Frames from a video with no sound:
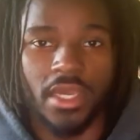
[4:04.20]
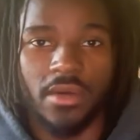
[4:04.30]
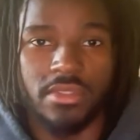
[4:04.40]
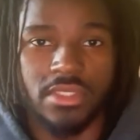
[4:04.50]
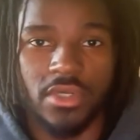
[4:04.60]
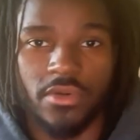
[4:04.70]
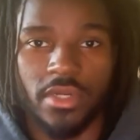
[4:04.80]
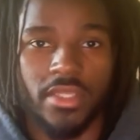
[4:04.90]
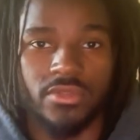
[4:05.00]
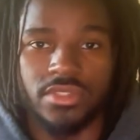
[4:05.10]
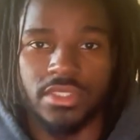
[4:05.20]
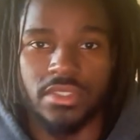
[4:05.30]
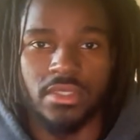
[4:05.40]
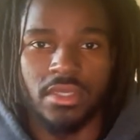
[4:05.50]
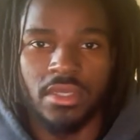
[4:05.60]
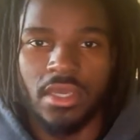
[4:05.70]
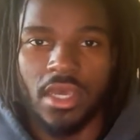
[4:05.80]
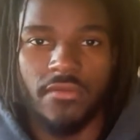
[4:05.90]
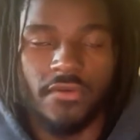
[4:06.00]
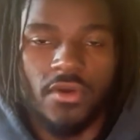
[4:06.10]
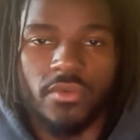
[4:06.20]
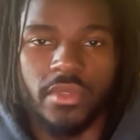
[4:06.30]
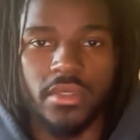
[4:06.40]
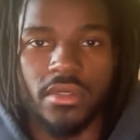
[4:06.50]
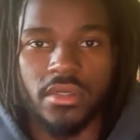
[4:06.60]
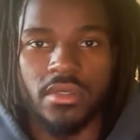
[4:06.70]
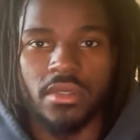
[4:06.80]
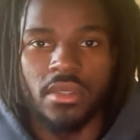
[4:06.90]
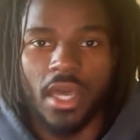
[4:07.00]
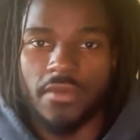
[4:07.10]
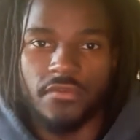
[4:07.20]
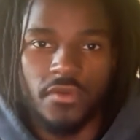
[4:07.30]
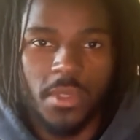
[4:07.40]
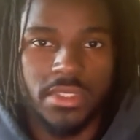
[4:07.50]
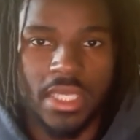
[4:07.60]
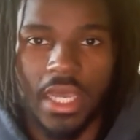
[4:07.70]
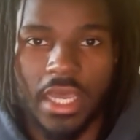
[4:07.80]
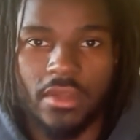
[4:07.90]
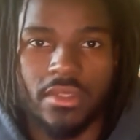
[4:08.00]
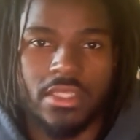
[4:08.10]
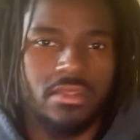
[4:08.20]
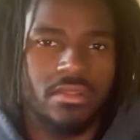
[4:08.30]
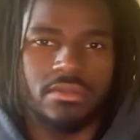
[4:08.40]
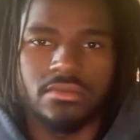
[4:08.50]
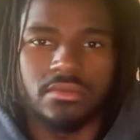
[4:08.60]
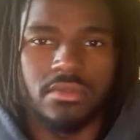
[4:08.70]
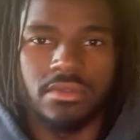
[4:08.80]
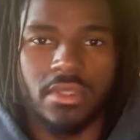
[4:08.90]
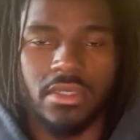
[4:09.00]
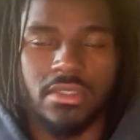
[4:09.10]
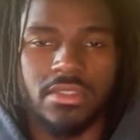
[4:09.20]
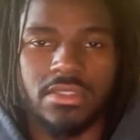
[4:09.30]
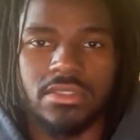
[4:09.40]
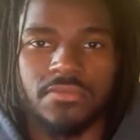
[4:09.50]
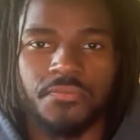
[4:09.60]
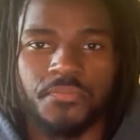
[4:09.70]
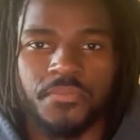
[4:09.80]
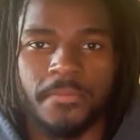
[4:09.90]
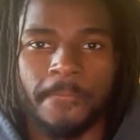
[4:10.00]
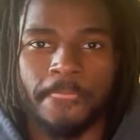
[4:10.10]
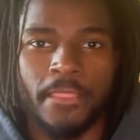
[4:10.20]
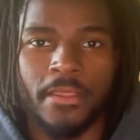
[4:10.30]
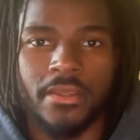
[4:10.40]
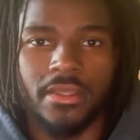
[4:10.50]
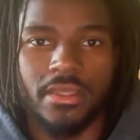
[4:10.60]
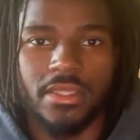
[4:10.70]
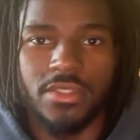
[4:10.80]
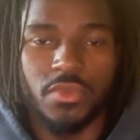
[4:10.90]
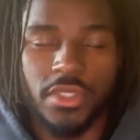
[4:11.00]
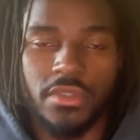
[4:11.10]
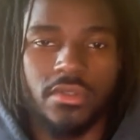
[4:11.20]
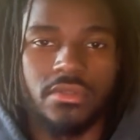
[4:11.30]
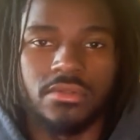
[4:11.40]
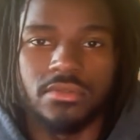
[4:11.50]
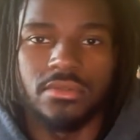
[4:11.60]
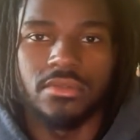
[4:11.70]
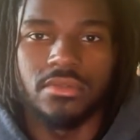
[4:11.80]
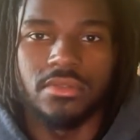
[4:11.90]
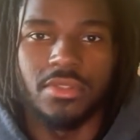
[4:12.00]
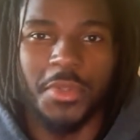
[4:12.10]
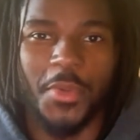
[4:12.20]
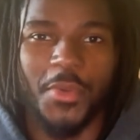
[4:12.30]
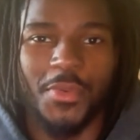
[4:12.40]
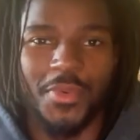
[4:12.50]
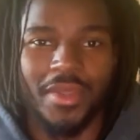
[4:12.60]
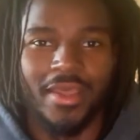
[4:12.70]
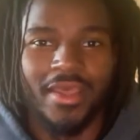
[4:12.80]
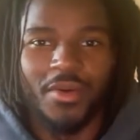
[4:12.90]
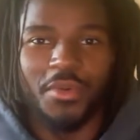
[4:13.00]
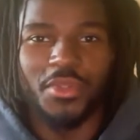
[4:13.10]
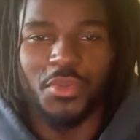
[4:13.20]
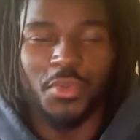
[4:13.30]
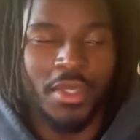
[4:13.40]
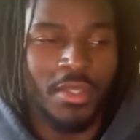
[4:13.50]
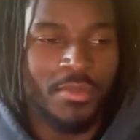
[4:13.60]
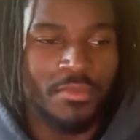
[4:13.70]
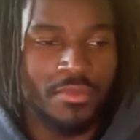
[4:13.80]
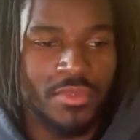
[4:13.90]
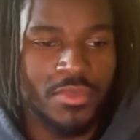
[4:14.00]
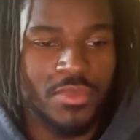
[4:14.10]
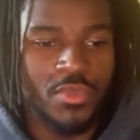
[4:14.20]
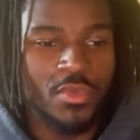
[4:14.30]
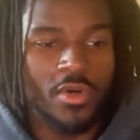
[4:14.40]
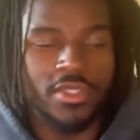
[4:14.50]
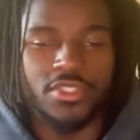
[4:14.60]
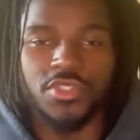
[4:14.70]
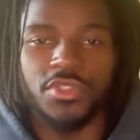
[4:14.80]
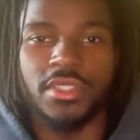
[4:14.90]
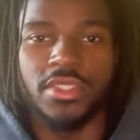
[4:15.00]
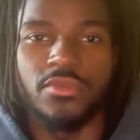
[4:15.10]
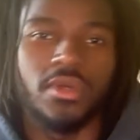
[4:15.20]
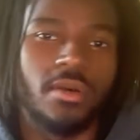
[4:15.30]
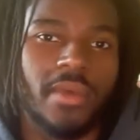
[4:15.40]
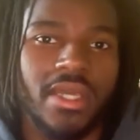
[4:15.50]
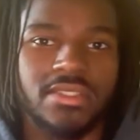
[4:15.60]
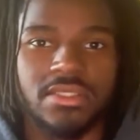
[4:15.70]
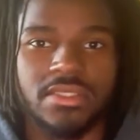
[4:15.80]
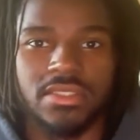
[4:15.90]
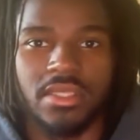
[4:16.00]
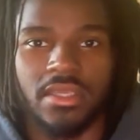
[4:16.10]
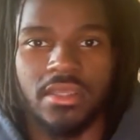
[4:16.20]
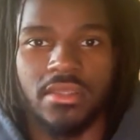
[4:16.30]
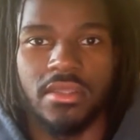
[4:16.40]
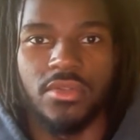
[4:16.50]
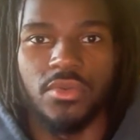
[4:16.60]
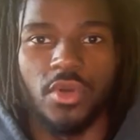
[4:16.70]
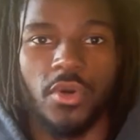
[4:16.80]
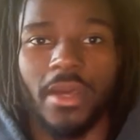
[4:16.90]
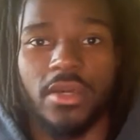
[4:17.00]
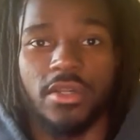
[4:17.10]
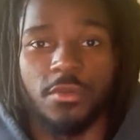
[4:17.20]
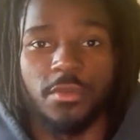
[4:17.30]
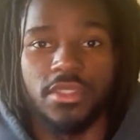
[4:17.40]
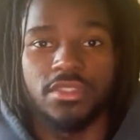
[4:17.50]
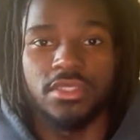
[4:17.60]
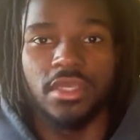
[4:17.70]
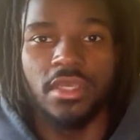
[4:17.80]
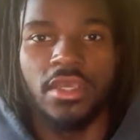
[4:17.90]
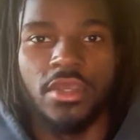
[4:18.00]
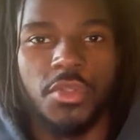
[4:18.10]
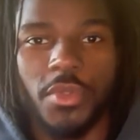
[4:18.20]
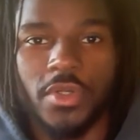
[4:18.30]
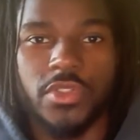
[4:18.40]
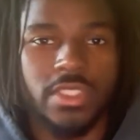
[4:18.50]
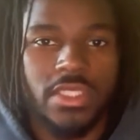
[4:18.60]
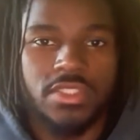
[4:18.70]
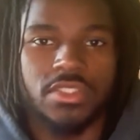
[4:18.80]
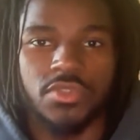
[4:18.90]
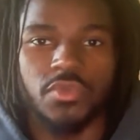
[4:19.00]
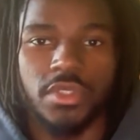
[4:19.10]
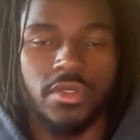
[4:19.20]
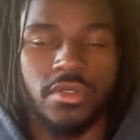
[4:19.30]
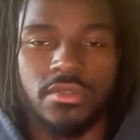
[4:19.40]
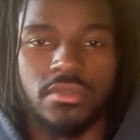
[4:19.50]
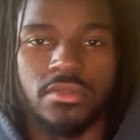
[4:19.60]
I was lower energy. I felt weaker. I feel more tired. Like it's real. You know, when you go on a streak and you come back to the state and you go back on a binge, you understand this shit is real.